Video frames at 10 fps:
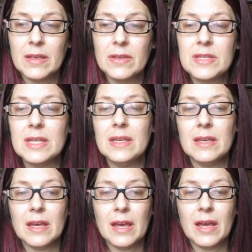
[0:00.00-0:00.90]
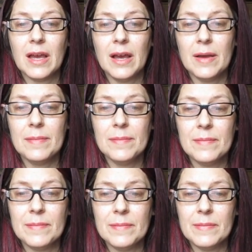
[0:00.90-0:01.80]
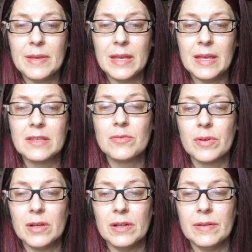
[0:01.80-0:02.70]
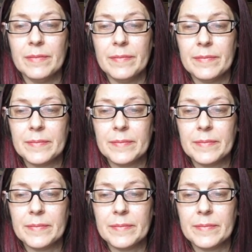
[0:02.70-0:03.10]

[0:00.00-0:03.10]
You see, um, Israel